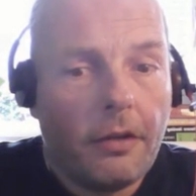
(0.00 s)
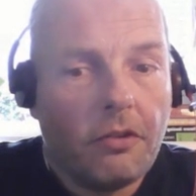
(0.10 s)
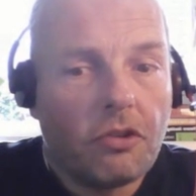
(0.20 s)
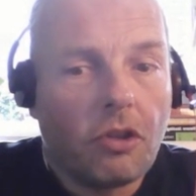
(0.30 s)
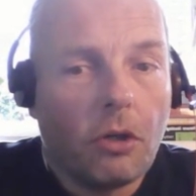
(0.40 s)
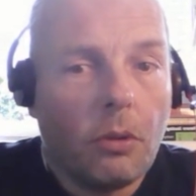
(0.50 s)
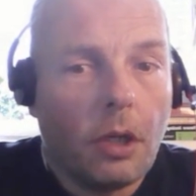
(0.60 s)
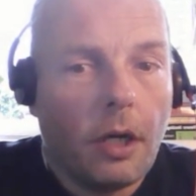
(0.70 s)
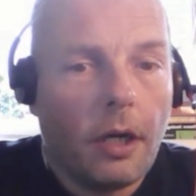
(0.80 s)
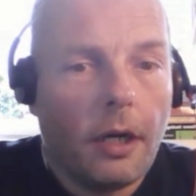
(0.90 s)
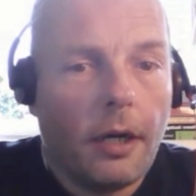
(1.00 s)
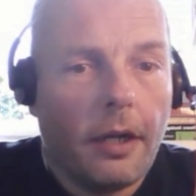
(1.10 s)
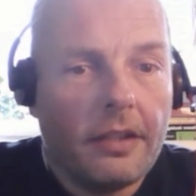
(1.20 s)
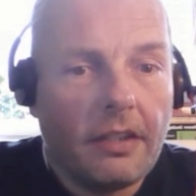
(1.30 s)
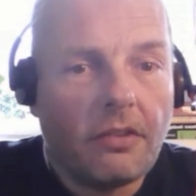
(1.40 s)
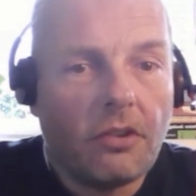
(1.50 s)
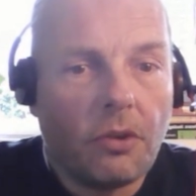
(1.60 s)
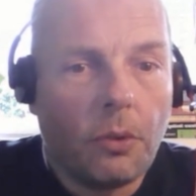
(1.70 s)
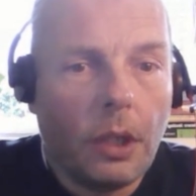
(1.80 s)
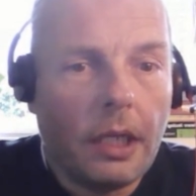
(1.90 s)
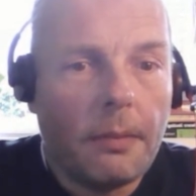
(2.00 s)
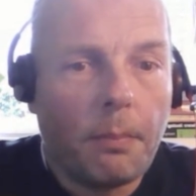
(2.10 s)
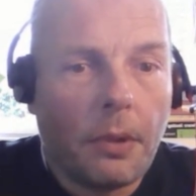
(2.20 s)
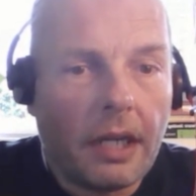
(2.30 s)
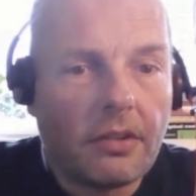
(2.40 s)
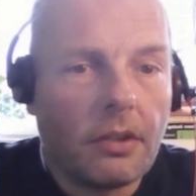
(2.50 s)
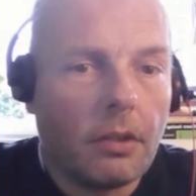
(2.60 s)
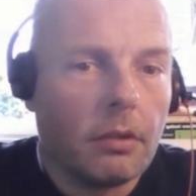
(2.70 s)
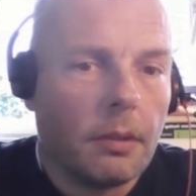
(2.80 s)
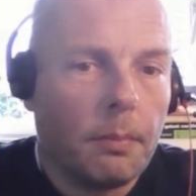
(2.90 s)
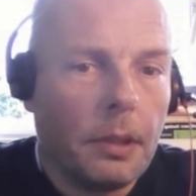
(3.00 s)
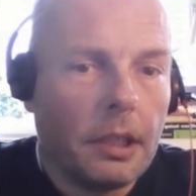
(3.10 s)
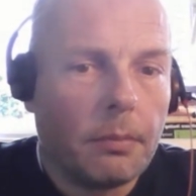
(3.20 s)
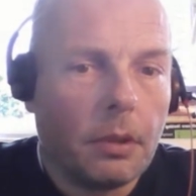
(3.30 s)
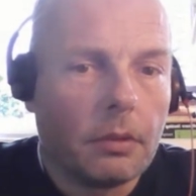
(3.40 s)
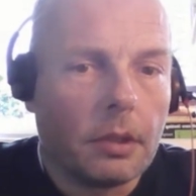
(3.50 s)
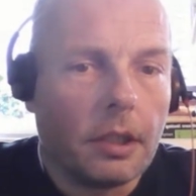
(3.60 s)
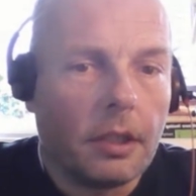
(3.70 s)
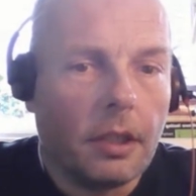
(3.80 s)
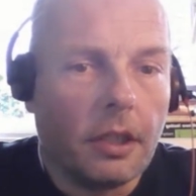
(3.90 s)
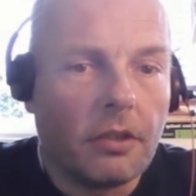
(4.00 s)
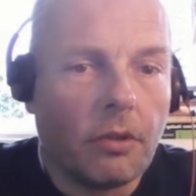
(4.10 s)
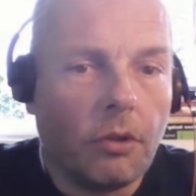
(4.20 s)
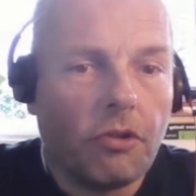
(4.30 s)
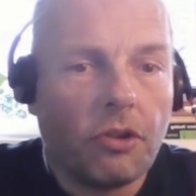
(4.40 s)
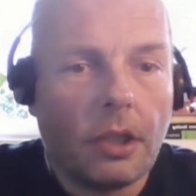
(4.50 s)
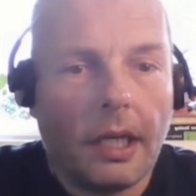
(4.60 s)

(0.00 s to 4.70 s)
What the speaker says: So this is a really practical, applicable course.